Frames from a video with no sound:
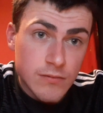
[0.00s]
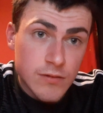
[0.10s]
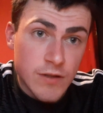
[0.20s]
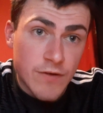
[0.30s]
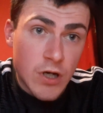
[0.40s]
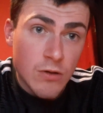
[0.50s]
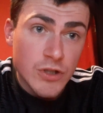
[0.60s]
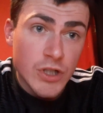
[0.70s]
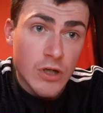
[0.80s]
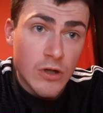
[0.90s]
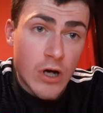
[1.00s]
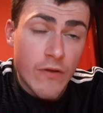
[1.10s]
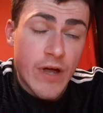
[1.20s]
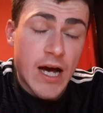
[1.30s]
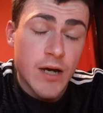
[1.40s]
They've also
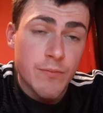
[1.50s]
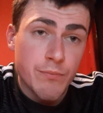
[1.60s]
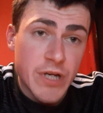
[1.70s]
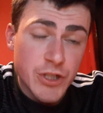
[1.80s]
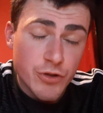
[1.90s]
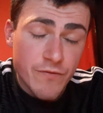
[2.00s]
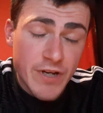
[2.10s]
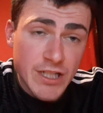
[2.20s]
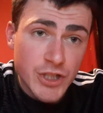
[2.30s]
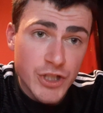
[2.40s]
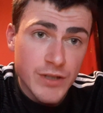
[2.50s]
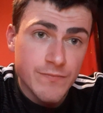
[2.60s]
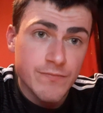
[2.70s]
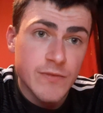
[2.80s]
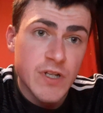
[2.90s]
got that Mitrovic.
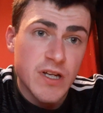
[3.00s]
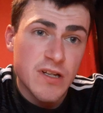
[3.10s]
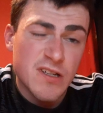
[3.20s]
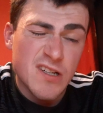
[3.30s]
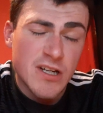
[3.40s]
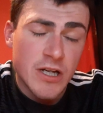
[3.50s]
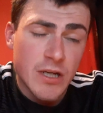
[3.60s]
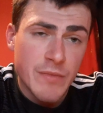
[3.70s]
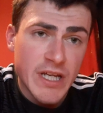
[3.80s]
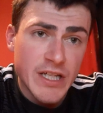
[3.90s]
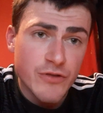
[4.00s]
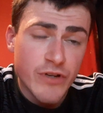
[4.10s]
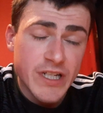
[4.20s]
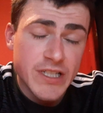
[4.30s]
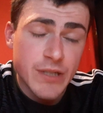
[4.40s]
He's
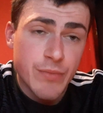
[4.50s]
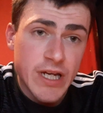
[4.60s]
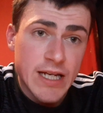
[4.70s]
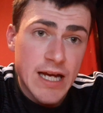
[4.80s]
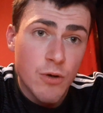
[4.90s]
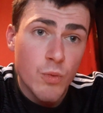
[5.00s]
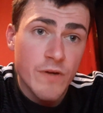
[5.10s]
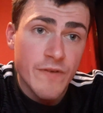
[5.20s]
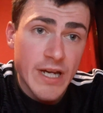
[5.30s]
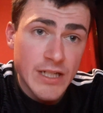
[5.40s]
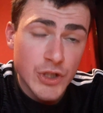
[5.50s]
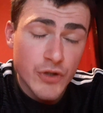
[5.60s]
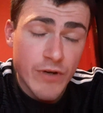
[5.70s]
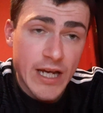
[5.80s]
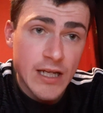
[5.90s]
recently been out with
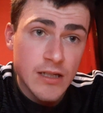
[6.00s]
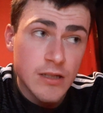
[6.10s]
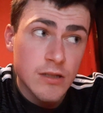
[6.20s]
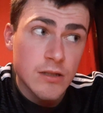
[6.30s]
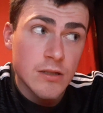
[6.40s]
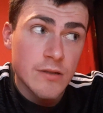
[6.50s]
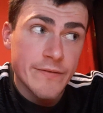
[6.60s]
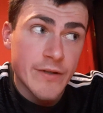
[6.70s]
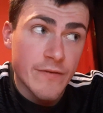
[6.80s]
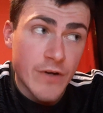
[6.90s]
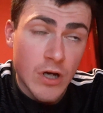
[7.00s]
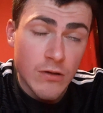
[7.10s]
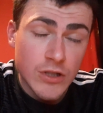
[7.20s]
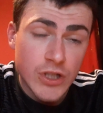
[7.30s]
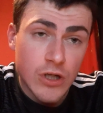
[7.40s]
injury. They've
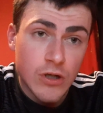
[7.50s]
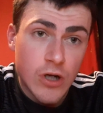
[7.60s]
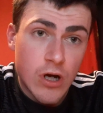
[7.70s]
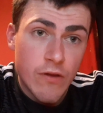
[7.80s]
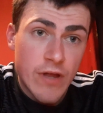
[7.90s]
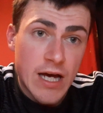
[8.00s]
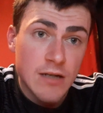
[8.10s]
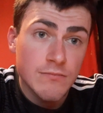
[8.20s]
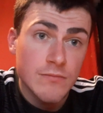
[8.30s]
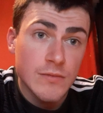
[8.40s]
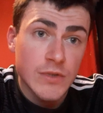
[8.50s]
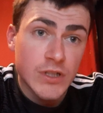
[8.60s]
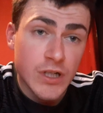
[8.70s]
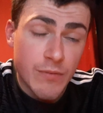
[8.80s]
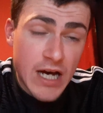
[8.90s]
also got that
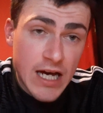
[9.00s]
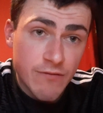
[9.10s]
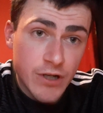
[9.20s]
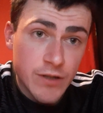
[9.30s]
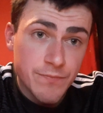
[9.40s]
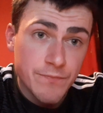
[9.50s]
Kamara.